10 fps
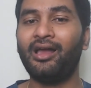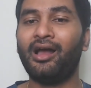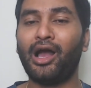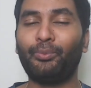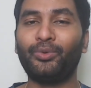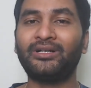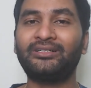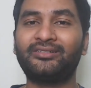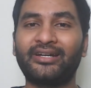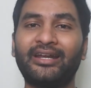
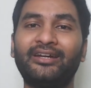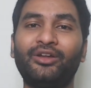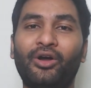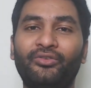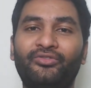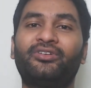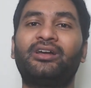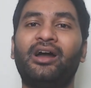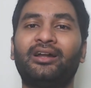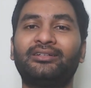upward trend of
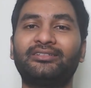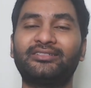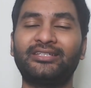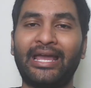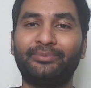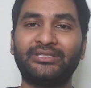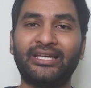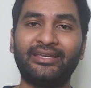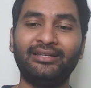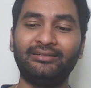Gartner's hype cycle.